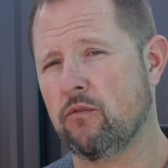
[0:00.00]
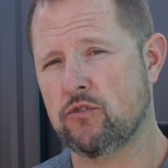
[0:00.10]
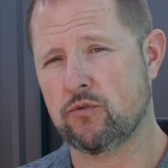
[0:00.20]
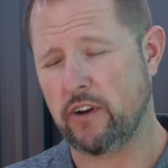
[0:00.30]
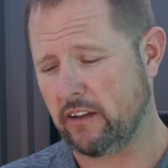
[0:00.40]

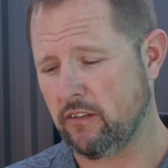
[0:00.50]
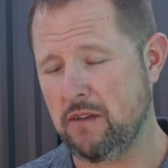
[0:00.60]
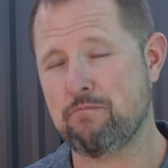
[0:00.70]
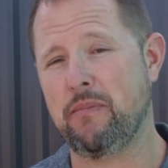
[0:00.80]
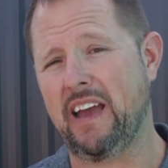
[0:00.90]
directly
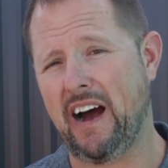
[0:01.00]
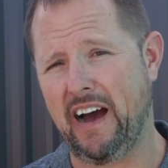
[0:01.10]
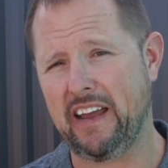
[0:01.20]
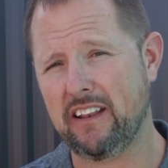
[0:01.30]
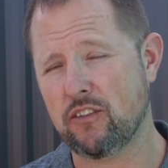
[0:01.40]

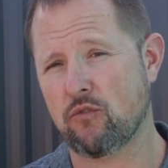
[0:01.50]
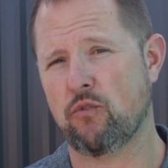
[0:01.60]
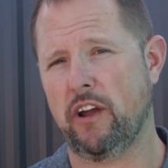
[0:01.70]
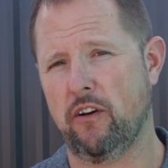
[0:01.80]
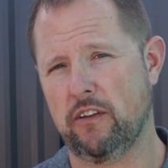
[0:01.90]
behind the
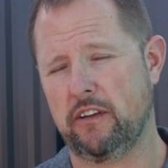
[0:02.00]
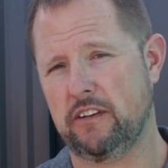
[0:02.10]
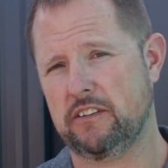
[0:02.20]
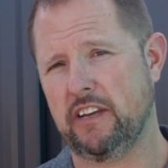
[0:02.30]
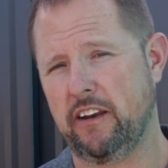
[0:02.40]
rail of the
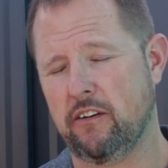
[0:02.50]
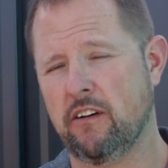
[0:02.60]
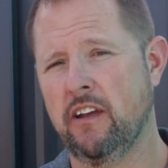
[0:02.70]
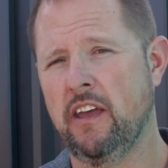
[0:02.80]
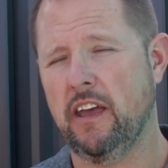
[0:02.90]
container,
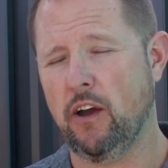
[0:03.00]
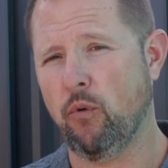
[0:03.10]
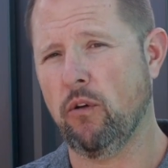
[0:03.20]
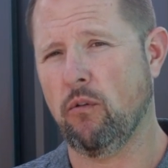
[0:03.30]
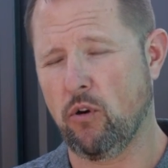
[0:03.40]
and
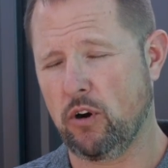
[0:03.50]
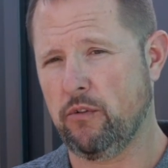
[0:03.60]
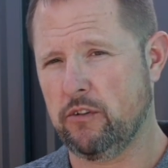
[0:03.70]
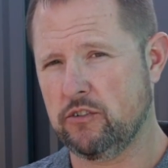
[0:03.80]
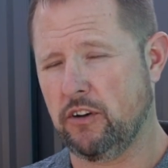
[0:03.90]
we will work with
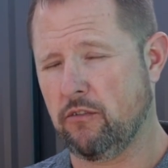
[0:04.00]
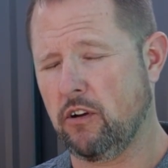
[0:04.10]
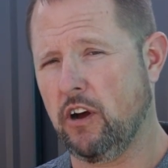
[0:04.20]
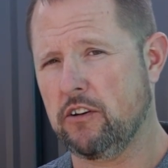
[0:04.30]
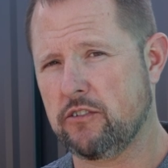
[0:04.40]
your general
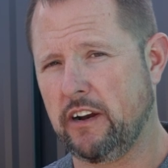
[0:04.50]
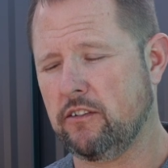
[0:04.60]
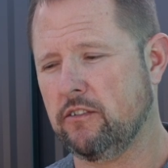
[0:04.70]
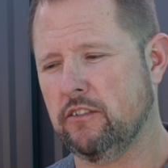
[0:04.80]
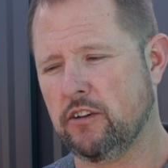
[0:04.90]

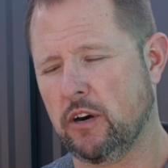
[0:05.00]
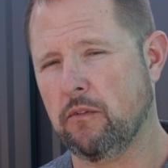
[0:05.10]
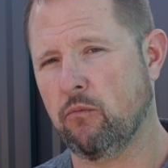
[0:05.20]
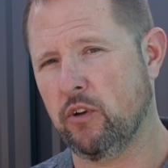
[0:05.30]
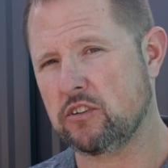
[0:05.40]
contractor to
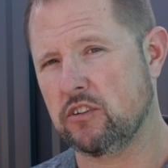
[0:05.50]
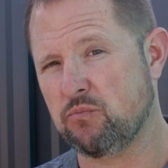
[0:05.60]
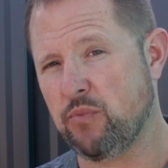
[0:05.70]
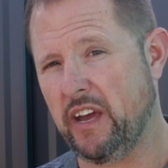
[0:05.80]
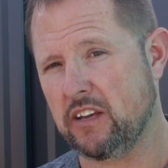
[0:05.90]
determine which is
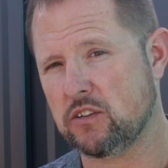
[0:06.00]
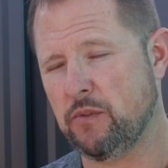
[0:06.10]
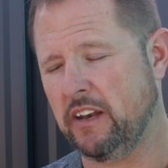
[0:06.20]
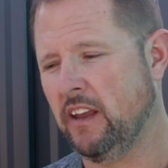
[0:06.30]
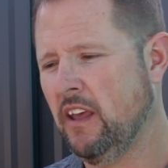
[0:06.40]
best.
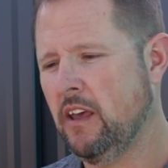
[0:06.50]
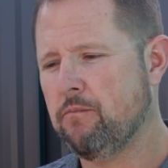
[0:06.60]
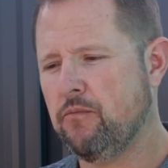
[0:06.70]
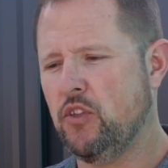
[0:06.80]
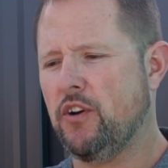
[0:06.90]
But
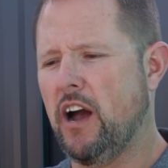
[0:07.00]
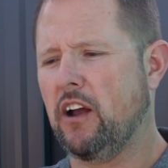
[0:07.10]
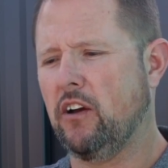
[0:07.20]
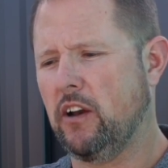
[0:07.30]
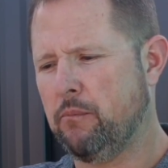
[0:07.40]
they're
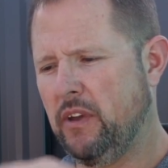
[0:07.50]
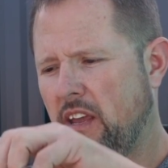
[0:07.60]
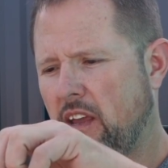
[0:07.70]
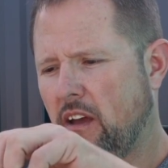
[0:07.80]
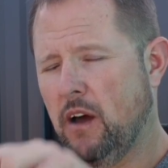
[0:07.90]
not going to
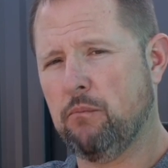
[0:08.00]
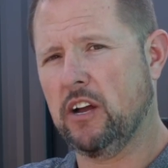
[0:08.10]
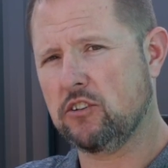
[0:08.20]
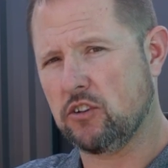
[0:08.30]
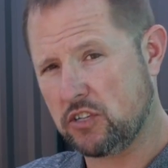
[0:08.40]
be a
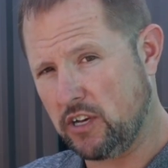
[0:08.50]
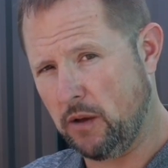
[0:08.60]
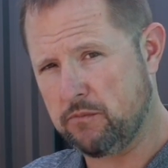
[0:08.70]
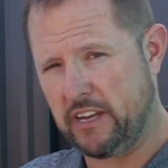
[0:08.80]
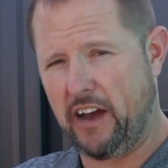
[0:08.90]
bunch of
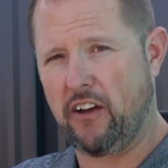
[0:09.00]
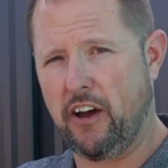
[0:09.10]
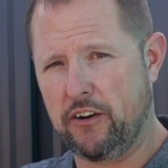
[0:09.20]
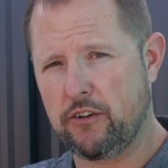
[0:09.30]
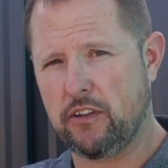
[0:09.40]
stubs out
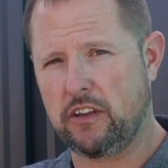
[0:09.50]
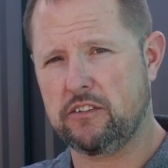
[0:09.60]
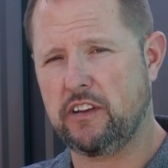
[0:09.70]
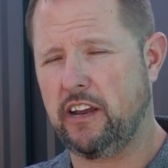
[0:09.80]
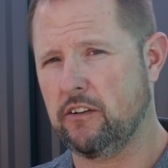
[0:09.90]
under the
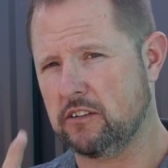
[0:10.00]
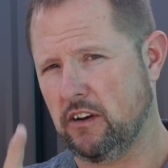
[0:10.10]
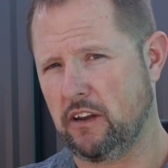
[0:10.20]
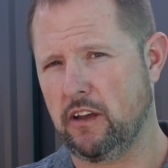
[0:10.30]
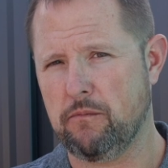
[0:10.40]
container. It's going
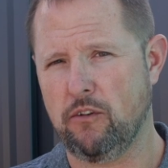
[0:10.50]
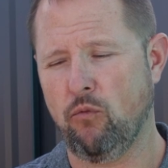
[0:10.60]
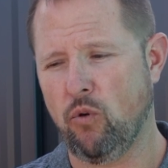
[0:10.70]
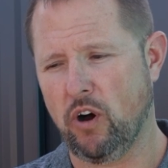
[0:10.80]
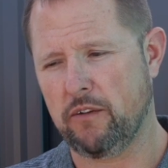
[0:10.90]
to come to
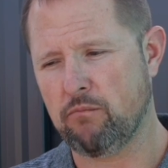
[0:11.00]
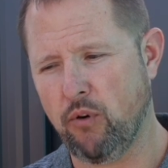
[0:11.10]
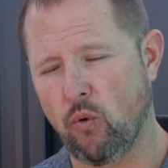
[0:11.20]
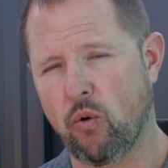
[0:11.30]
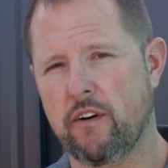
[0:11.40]
one
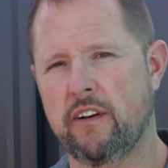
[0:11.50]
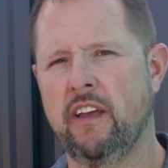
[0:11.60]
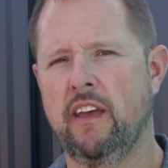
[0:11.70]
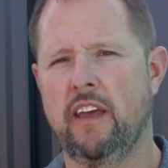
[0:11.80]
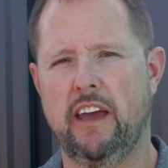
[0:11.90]
port,
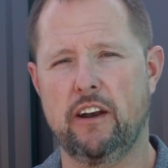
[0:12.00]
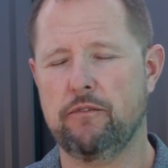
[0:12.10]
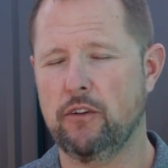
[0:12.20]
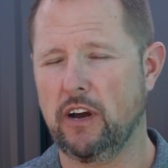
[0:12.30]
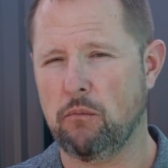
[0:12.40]
and if
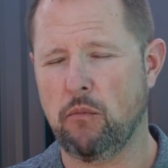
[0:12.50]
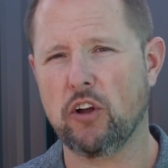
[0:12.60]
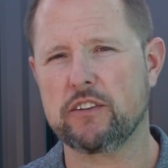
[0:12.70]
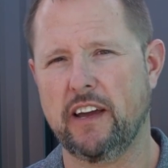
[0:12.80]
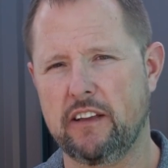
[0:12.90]
you got a
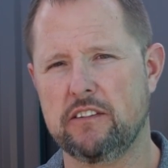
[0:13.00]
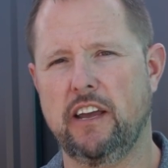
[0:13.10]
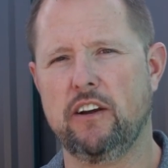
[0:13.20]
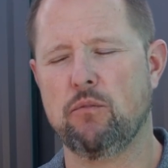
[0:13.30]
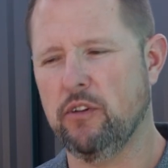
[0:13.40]

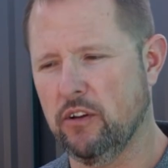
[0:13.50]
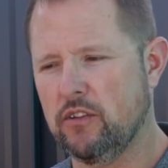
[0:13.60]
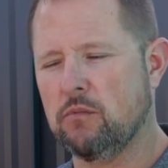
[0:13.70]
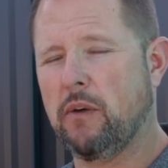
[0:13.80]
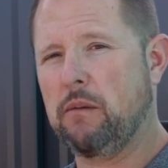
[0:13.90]
multi-container build,
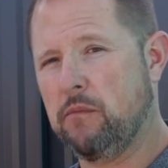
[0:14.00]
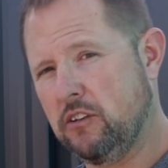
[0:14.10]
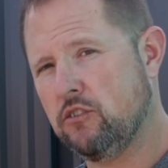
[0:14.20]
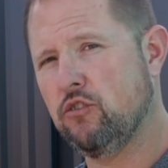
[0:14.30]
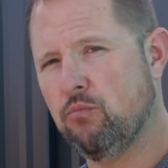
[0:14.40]
there might be
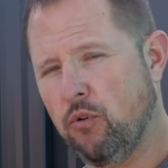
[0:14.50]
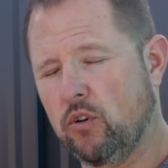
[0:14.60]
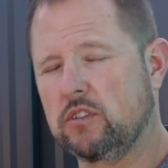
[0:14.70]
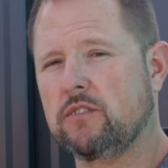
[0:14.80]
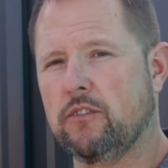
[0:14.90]
2
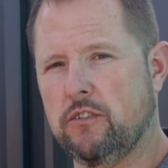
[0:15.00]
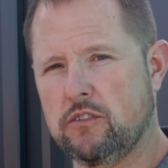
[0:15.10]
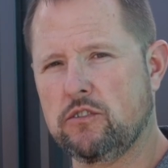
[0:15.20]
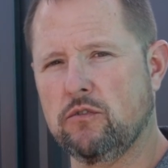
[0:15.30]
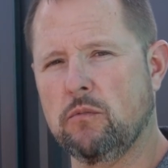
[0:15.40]
ports for the
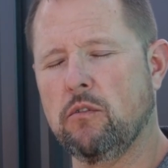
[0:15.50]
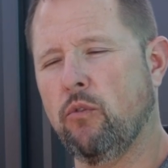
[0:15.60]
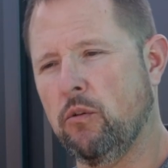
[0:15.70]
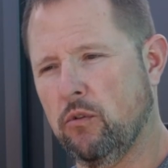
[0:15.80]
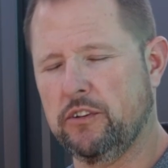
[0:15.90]
sewer, but
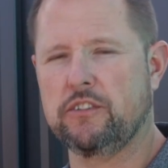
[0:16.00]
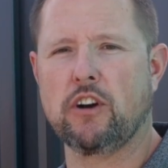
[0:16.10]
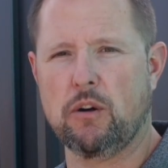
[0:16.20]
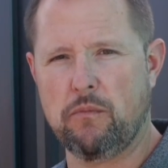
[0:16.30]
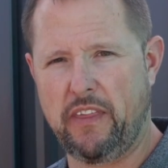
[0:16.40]
we will
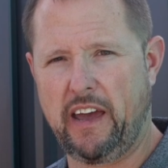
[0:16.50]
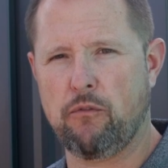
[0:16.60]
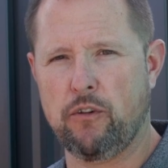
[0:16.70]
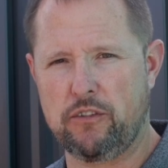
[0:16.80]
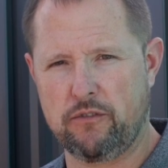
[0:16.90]
determine that
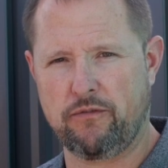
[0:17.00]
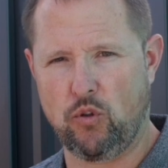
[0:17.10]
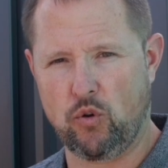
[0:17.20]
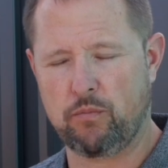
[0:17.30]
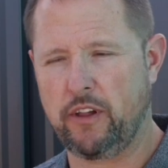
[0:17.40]
with your
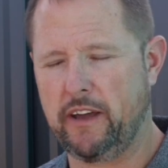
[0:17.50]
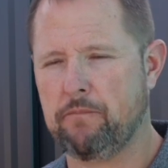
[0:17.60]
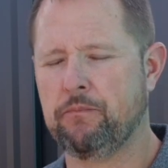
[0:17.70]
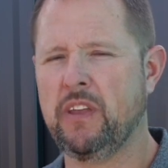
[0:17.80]
floor plan.